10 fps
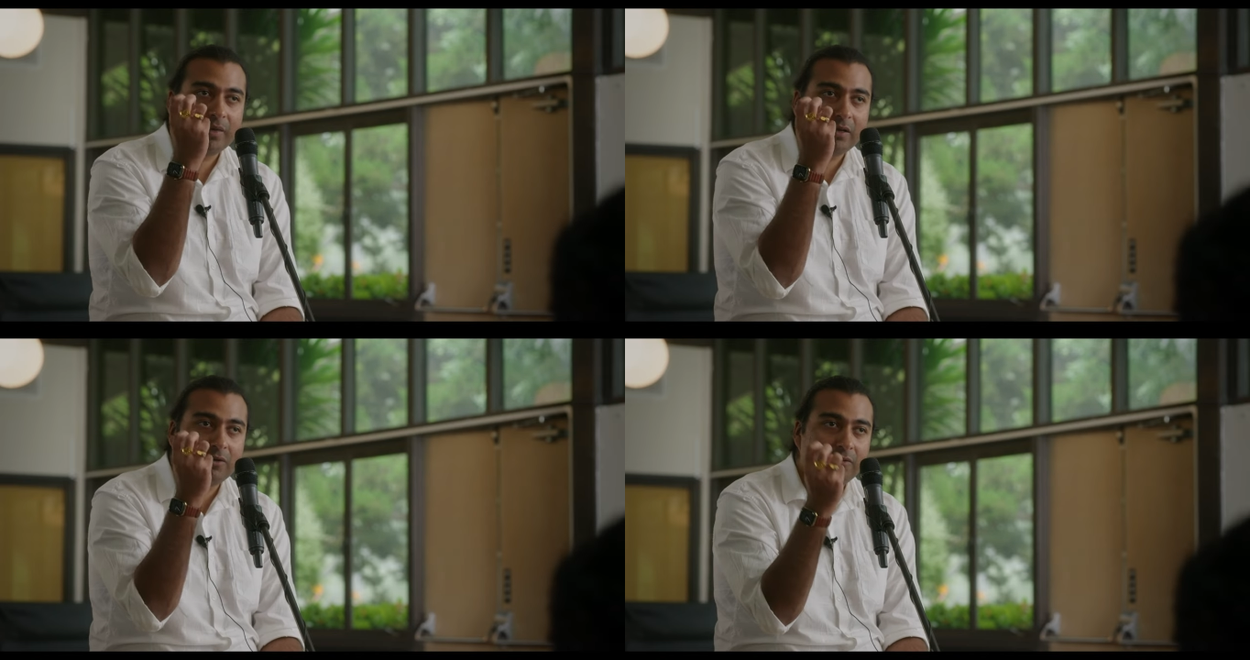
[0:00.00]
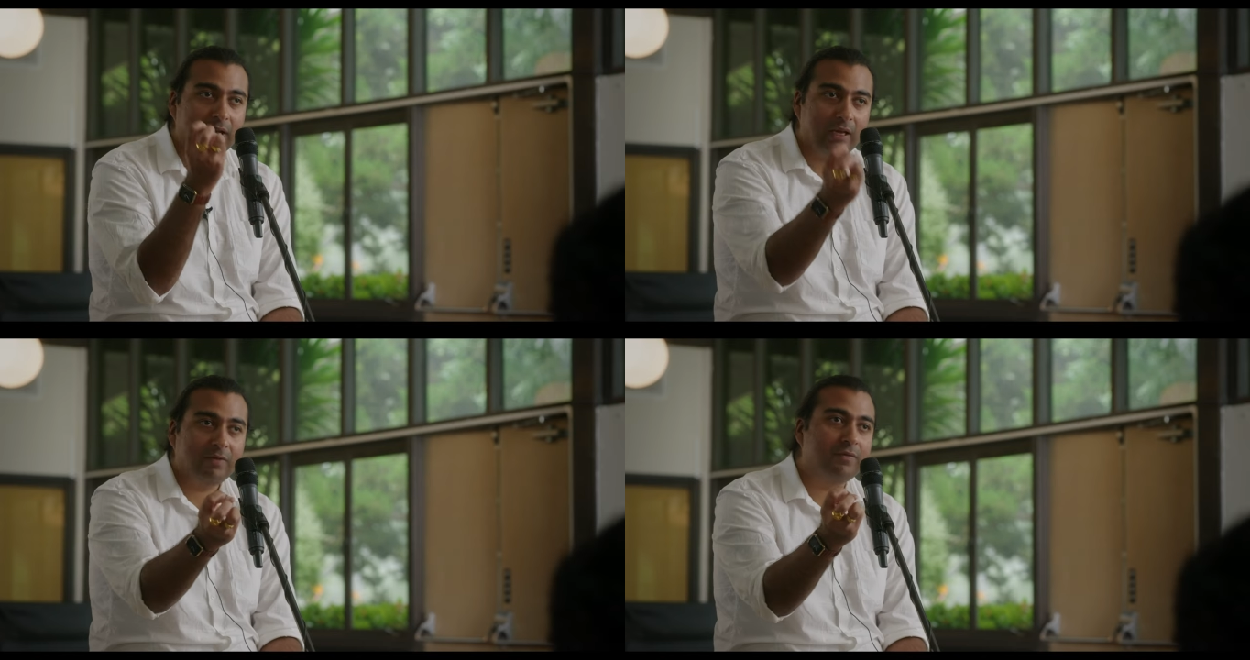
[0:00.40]

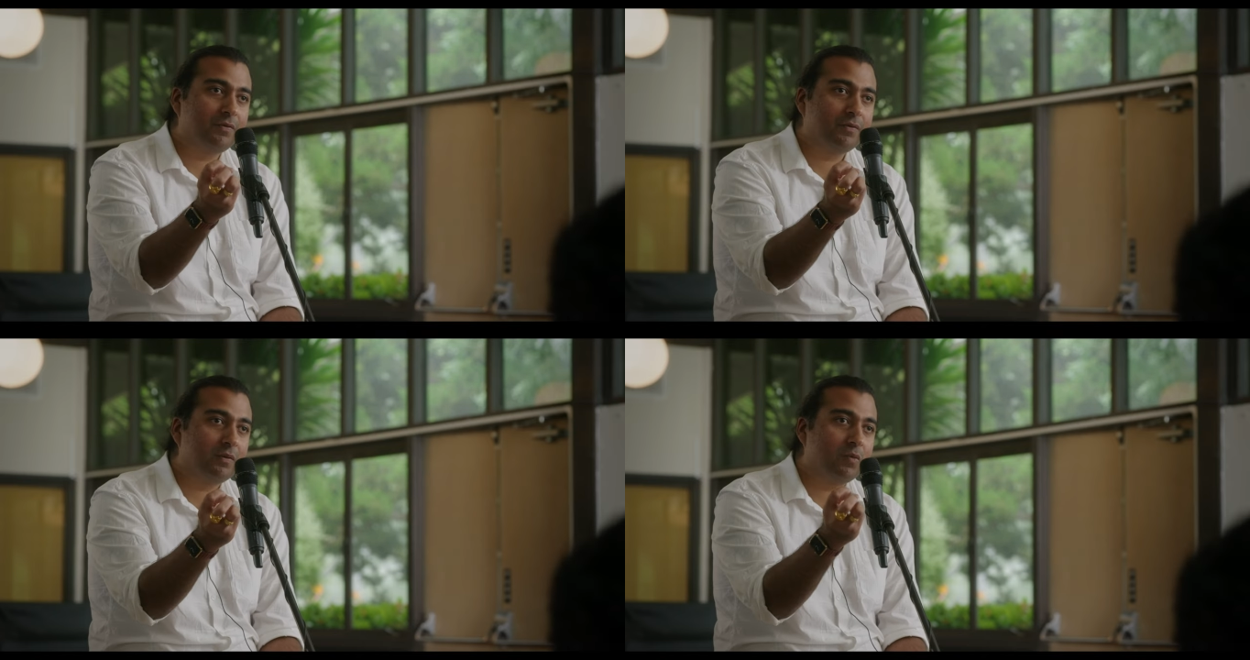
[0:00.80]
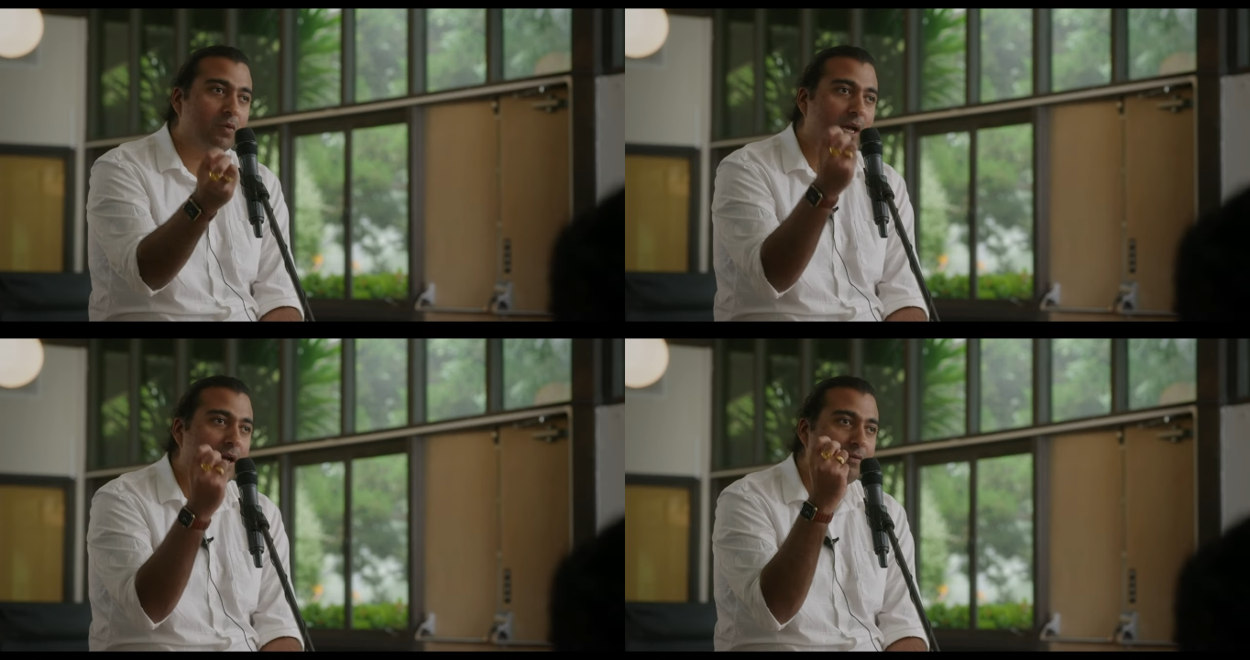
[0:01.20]
crave
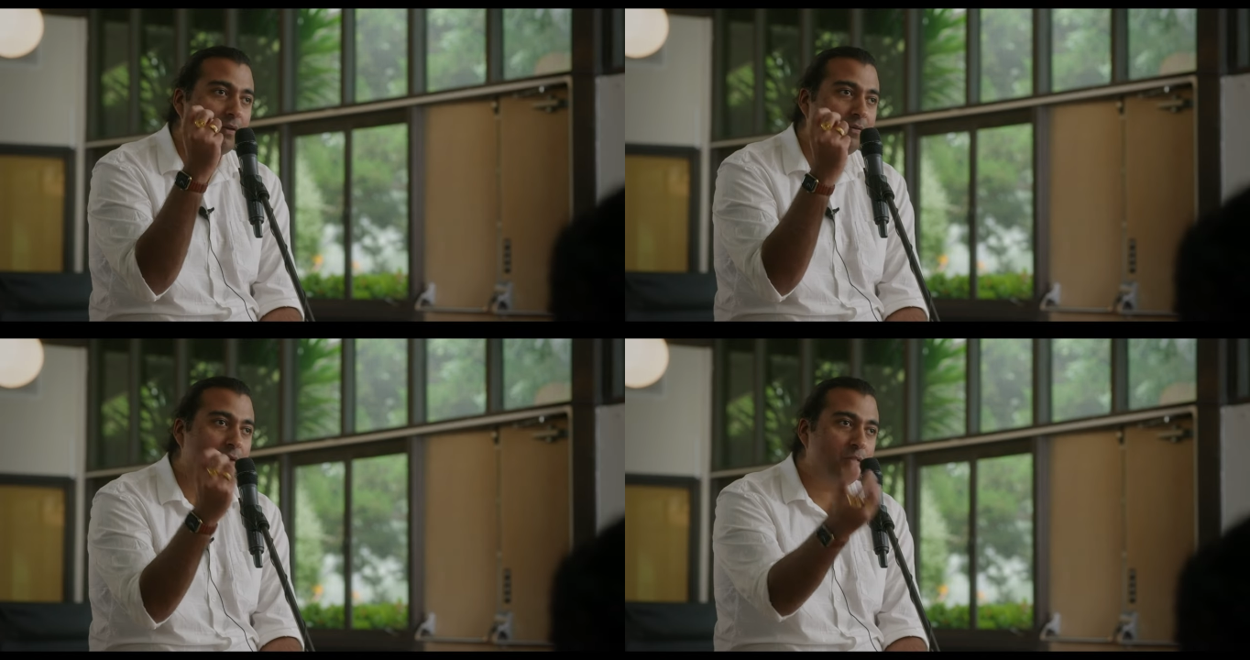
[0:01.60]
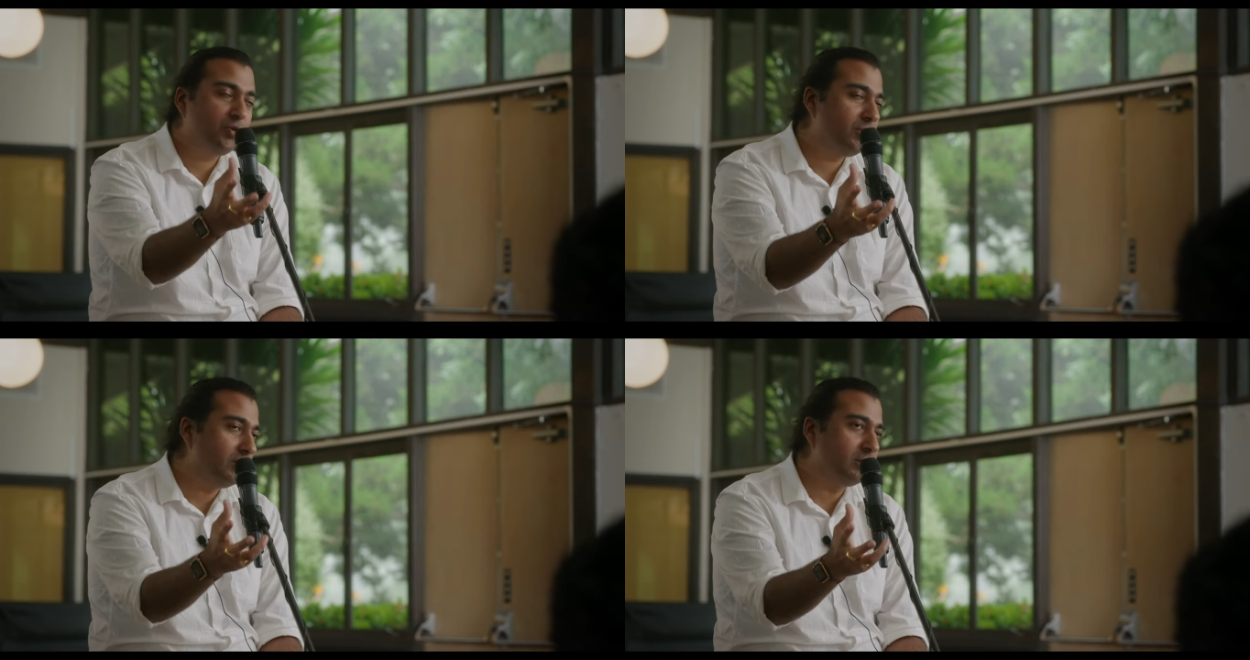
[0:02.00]
or have
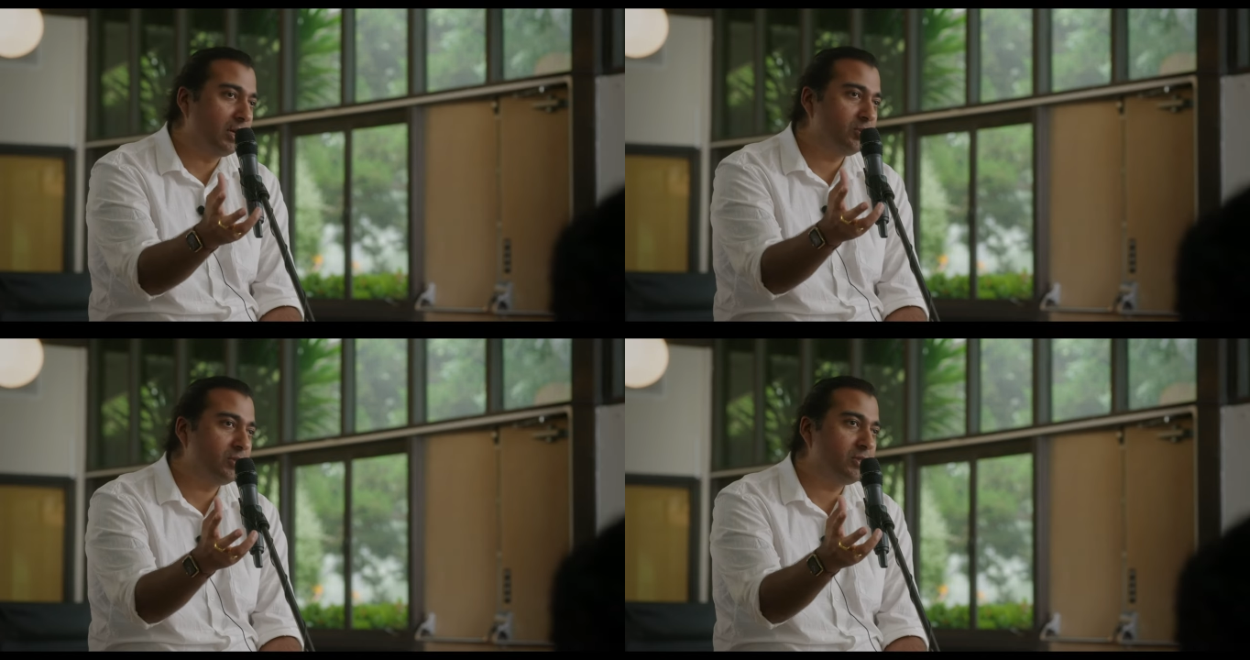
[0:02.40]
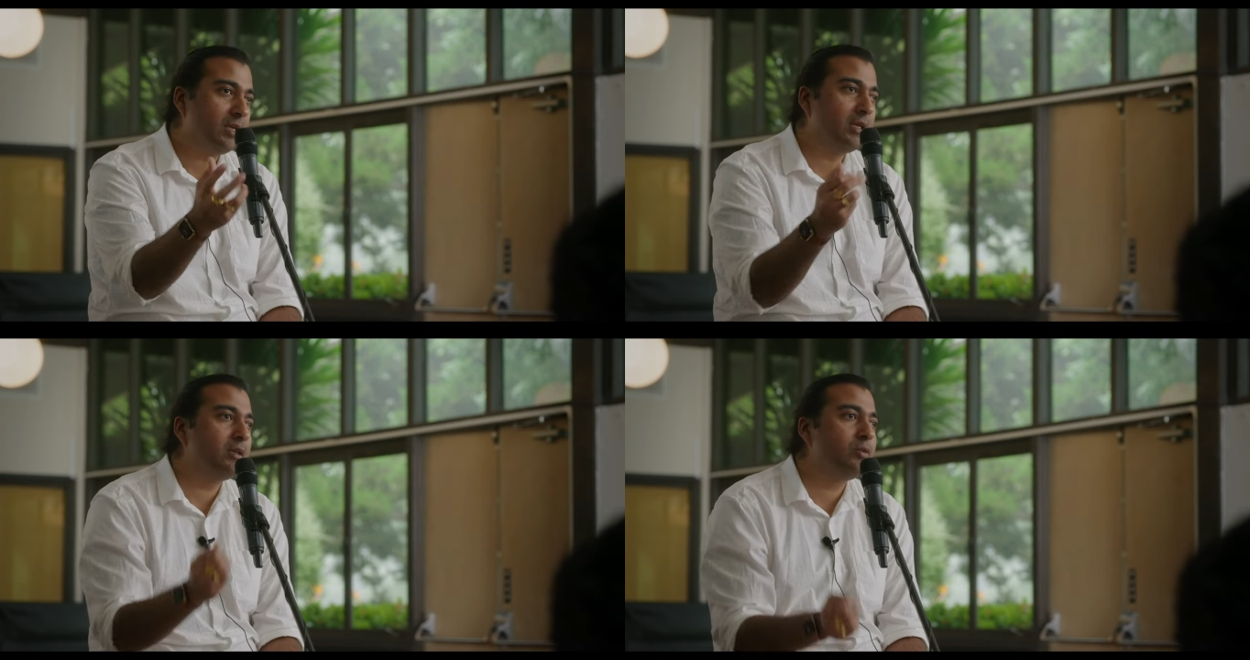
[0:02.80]
aversion, I should
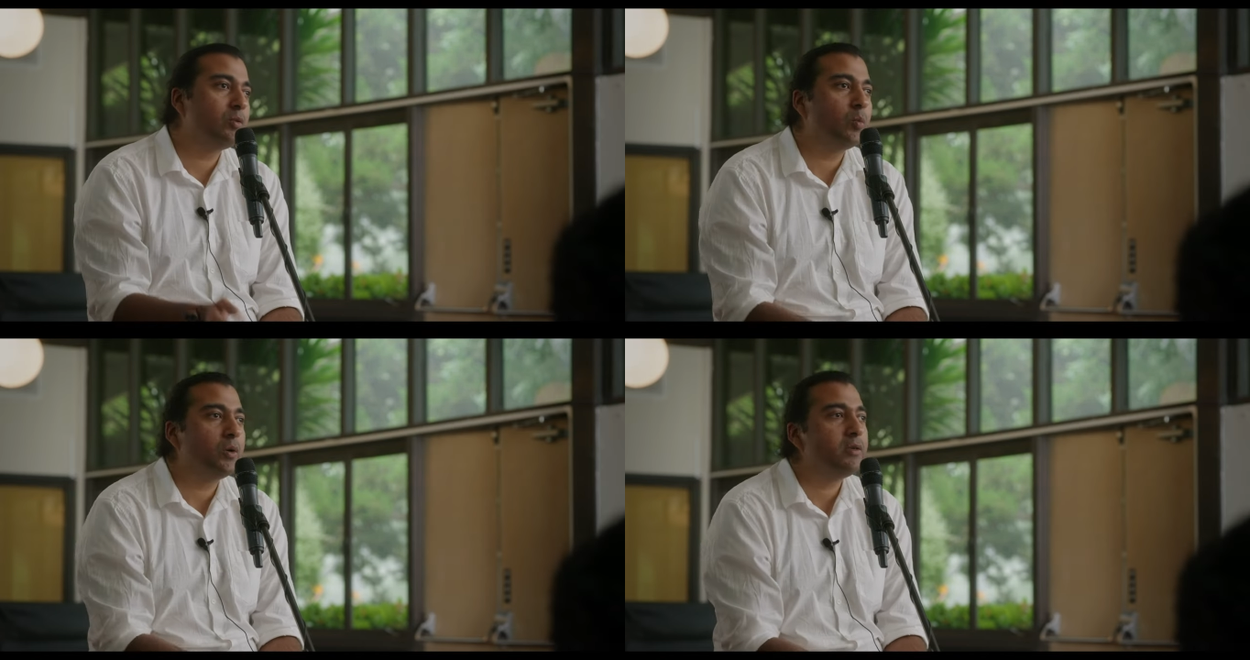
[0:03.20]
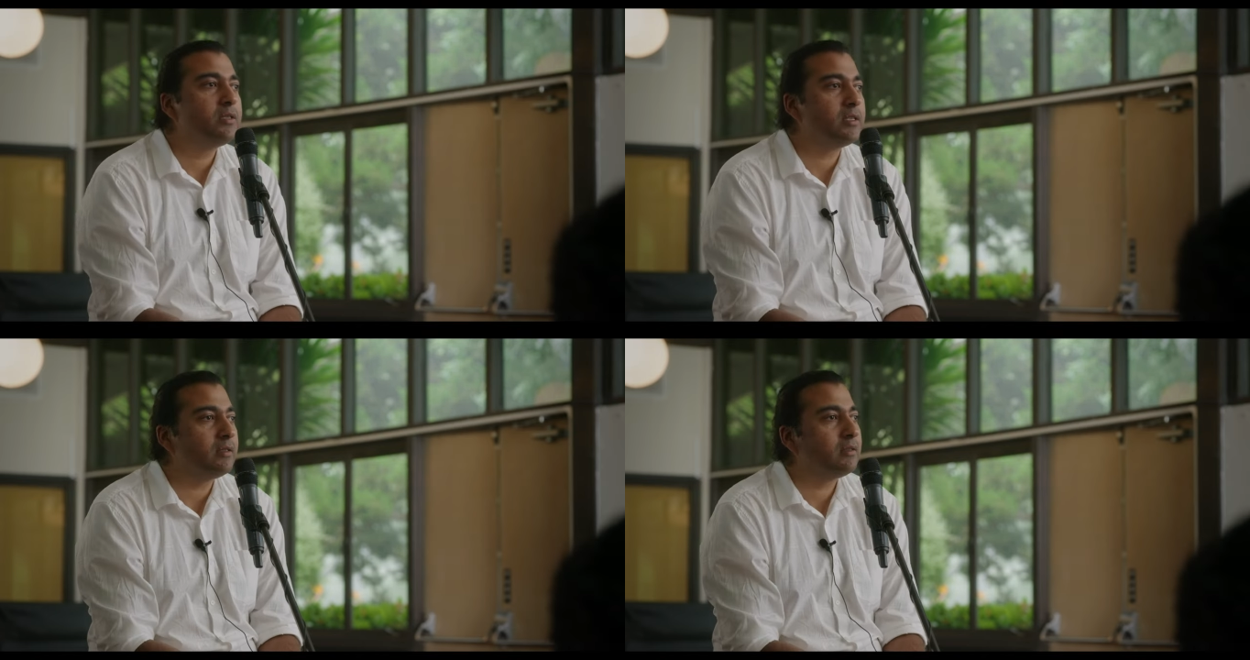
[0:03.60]
say,
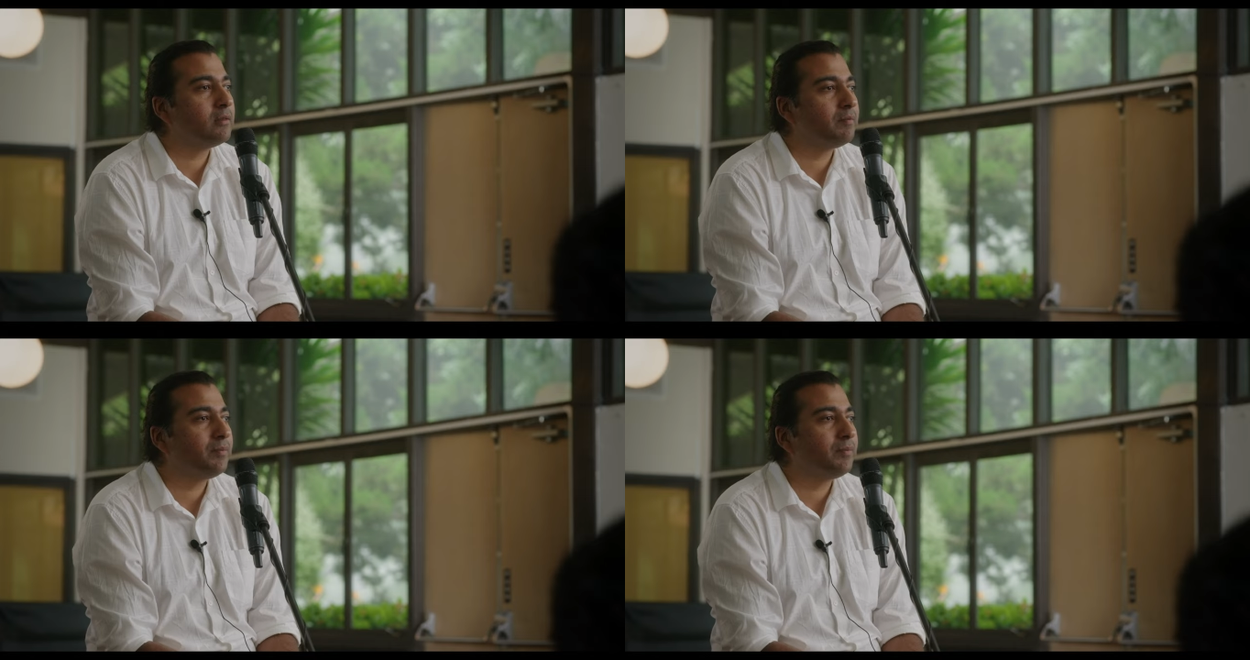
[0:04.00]
towards it.